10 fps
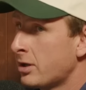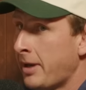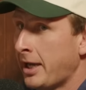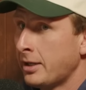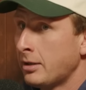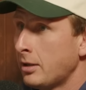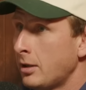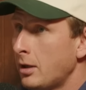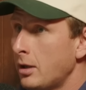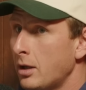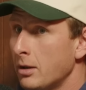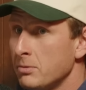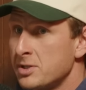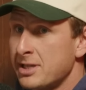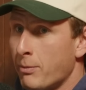have been
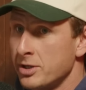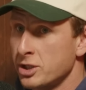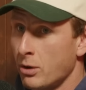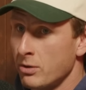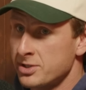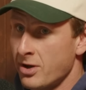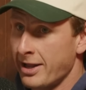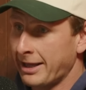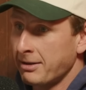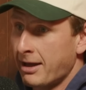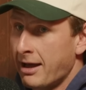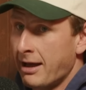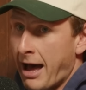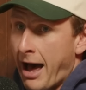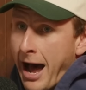someone to go on side. Like,
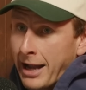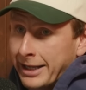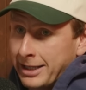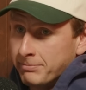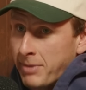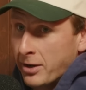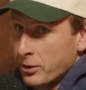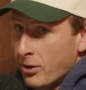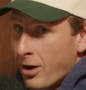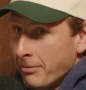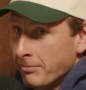Harley partner in crime.